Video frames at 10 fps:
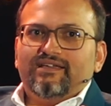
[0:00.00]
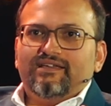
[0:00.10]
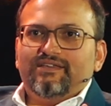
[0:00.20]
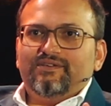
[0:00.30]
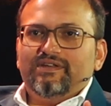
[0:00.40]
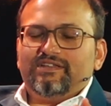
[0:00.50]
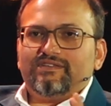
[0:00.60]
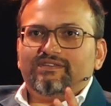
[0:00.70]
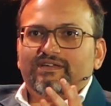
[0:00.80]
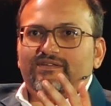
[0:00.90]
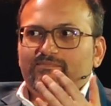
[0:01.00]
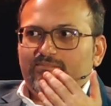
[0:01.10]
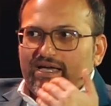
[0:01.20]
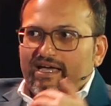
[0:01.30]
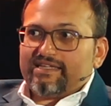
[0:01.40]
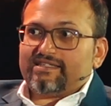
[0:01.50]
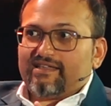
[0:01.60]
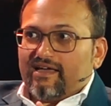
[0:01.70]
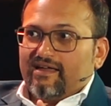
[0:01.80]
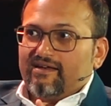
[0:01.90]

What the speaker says: you need to dig past that.